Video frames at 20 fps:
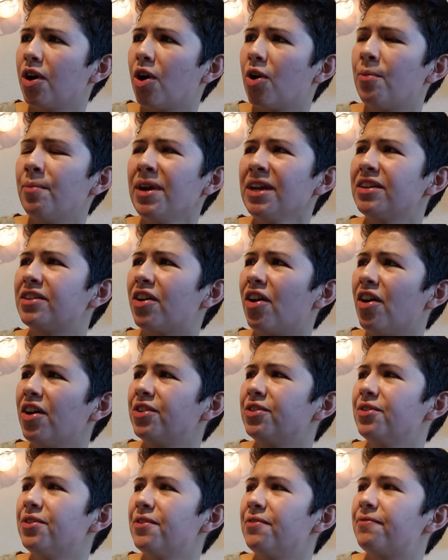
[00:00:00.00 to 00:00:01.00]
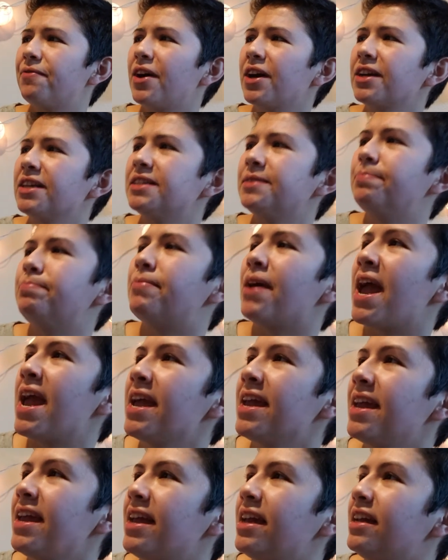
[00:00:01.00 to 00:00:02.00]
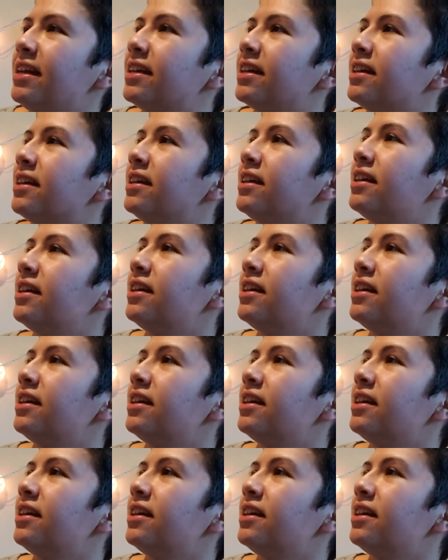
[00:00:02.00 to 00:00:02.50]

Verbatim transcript: Oh my god, who the fuck is banging?